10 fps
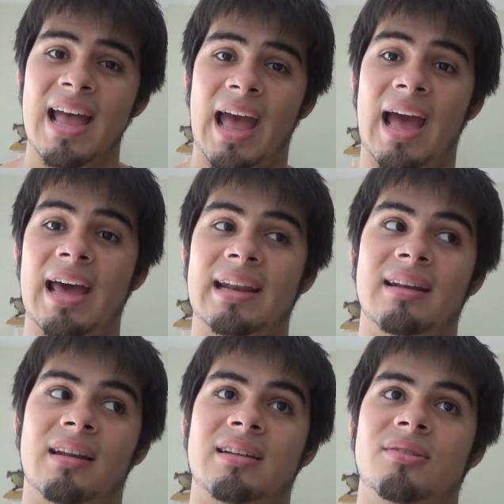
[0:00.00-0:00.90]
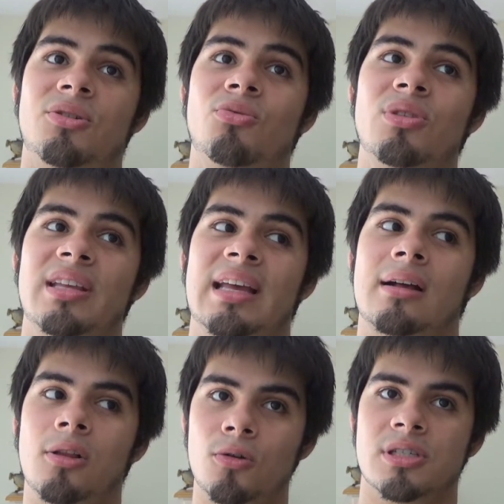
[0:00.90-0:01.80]
and you really get
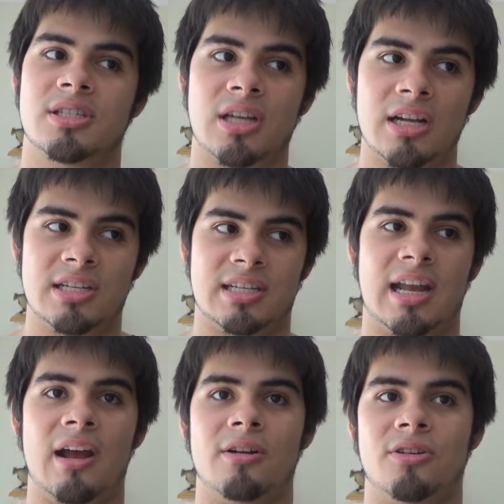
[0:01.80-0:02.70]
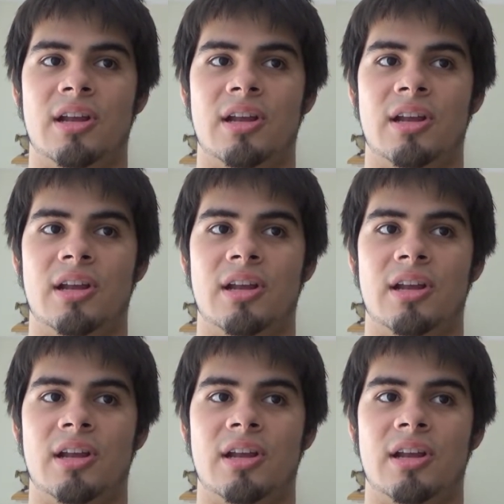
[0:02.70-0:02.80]
close to Sanji's character,